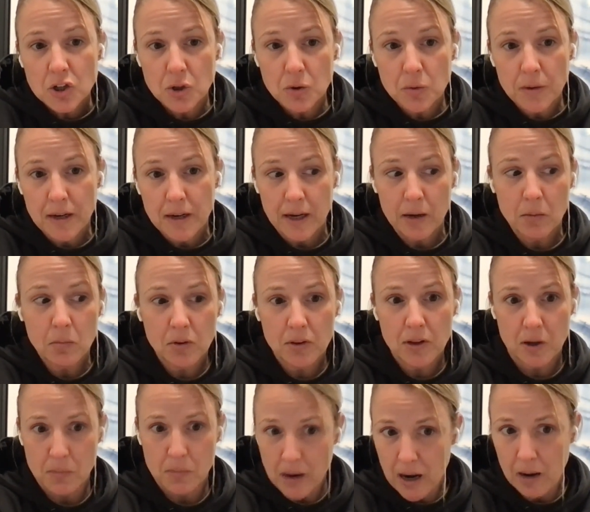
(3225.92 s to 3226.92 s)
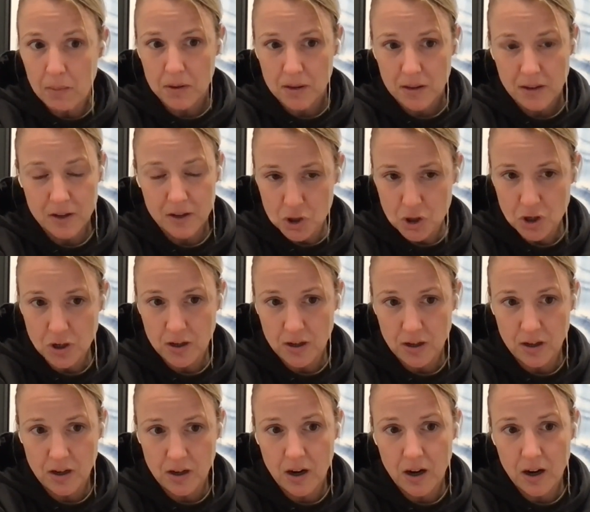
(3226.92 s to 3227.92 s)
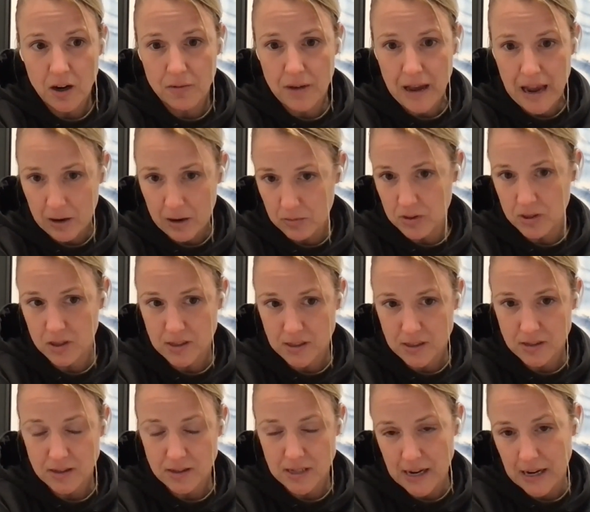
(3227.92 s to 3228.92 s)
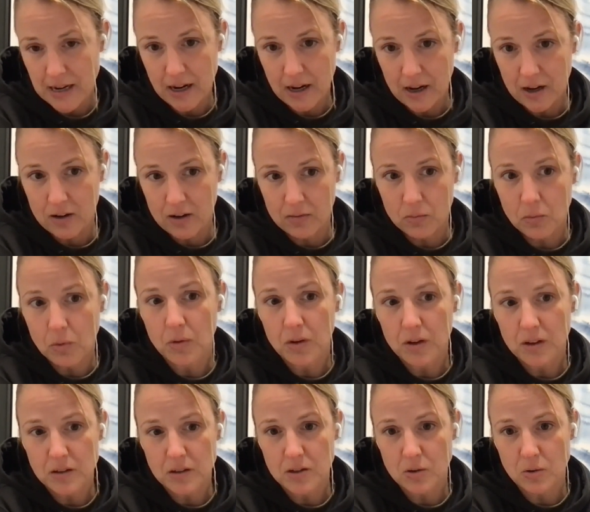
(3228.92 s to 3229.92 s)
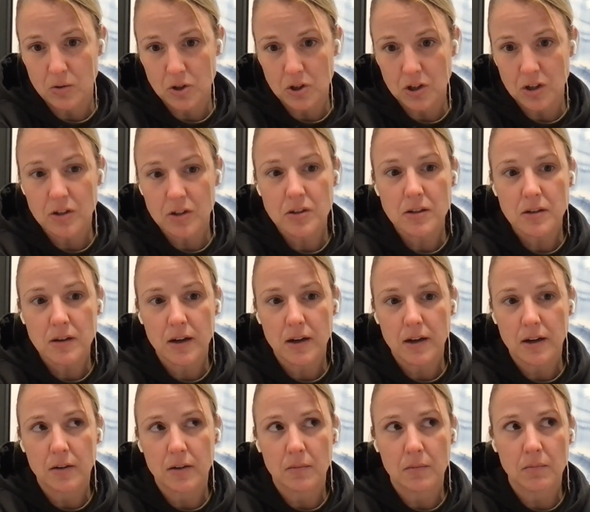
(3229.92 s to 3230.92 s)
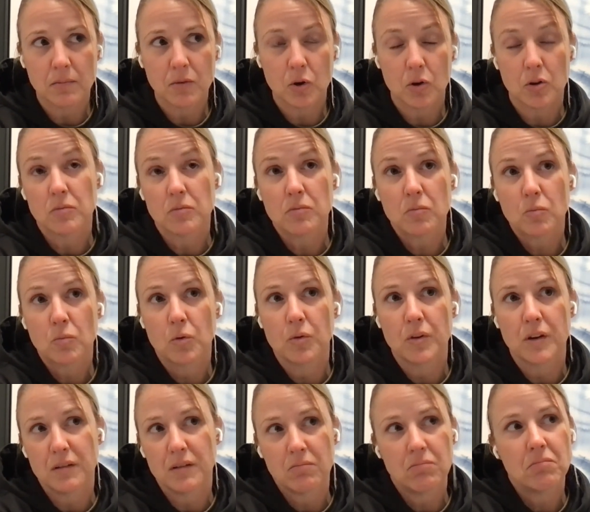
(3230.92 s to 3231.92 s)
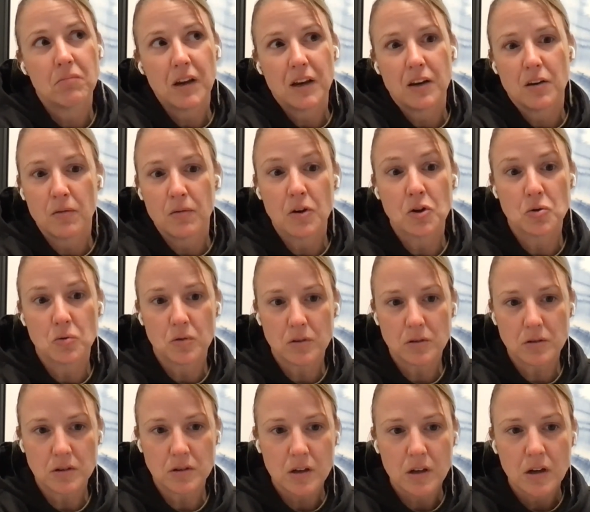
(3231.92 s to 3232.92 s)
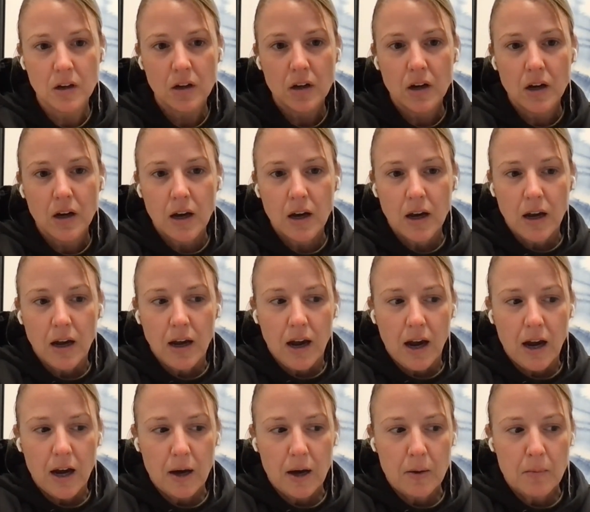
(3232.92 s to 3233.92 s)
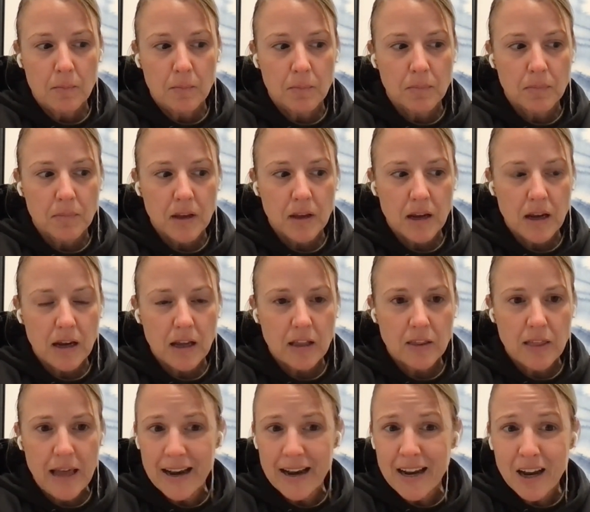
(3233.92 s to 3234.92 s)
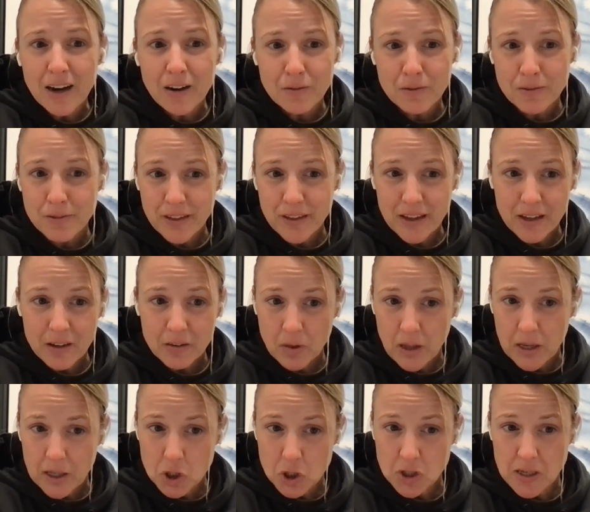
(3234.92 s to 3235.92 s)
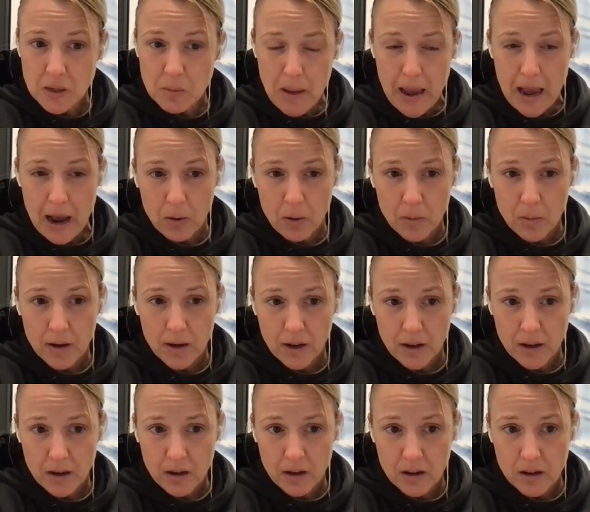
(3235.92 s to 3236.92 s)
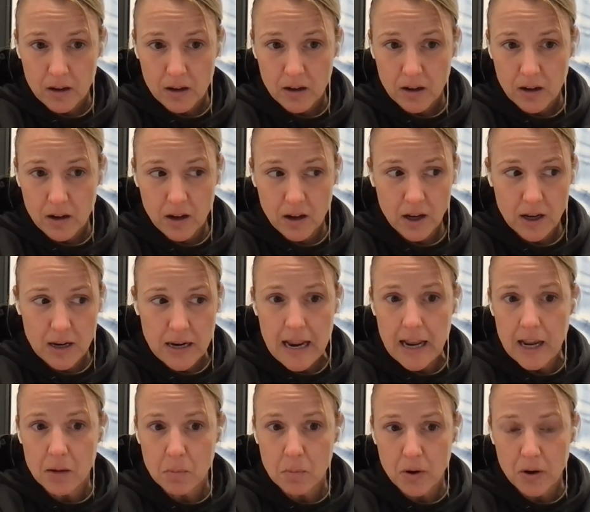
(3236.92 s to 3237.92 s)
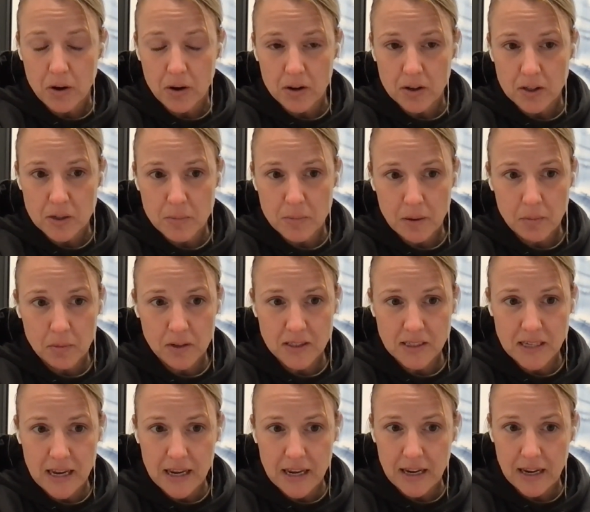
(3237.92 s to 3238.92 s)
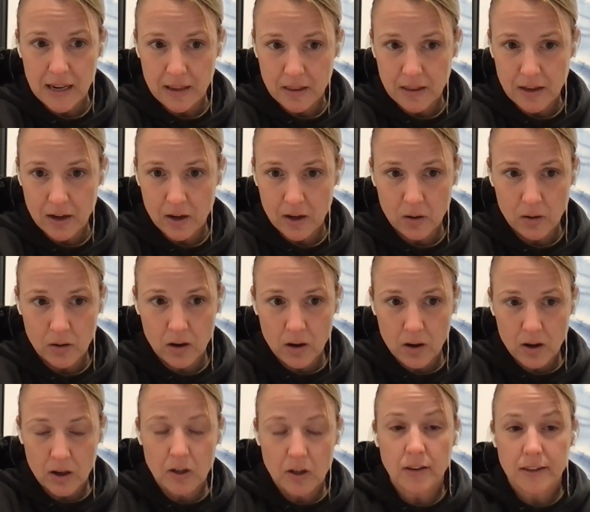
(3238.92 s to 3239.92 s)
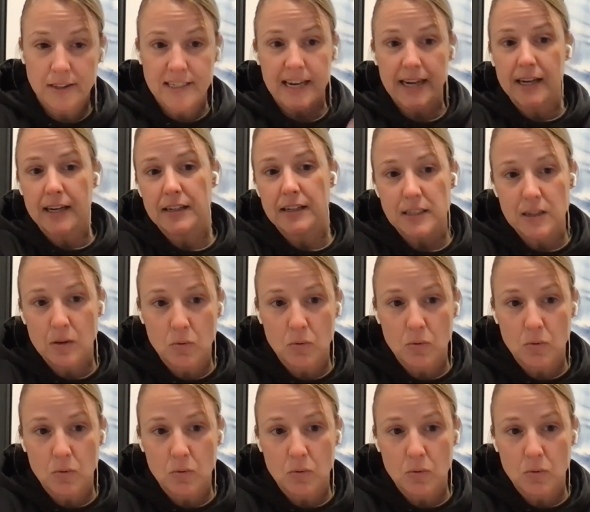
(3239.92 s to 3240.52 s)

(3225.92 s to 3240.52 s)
to enable their population of how to take care of wounded soldiers or wounded individuals. That kind of thing of like just empowering a neighbor to be able to take in